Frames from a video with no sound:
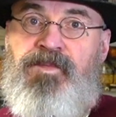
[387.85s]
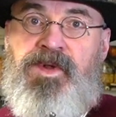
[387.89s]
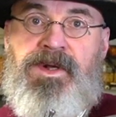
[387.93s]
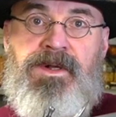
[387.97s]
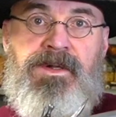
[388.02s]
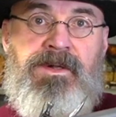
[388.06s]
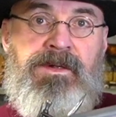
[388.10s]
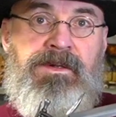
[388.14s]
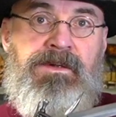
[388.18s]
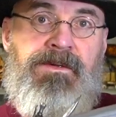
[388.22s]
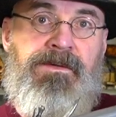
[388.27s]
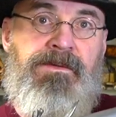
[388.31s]

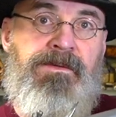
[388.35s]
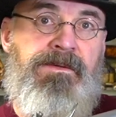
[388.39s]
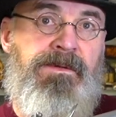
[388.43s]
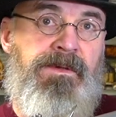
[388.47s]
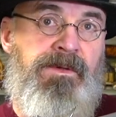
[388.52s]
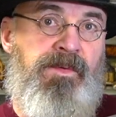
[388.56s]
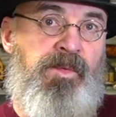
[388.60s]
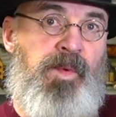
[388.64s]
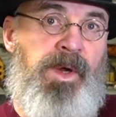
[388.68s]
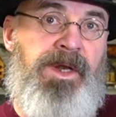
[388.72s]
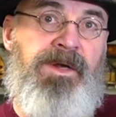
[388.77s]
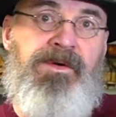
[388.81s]
in the
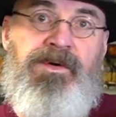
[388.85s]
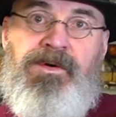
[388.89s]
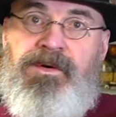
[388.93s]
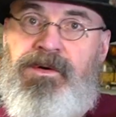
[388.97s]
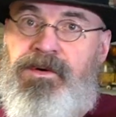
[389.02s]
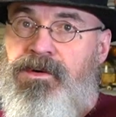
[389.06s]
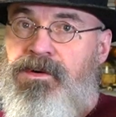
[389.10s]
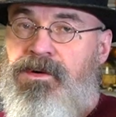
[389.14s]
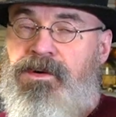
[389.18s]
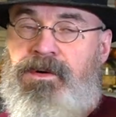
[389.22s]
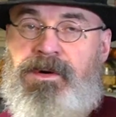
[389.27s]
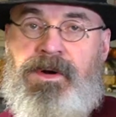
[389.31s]
winter
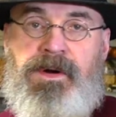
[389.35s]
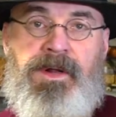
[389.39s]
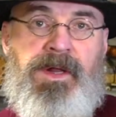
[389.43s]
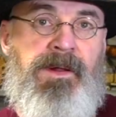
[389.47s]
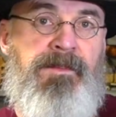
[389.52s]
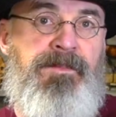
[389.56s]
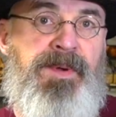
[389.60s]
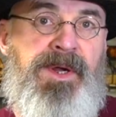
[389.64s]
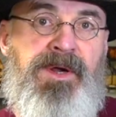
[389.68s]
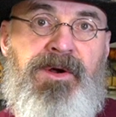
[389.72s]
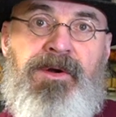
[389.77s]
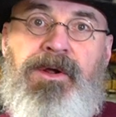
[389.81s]
or a
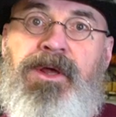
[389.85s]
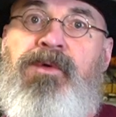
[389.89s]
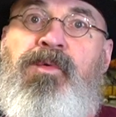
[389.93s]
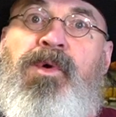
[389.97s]
period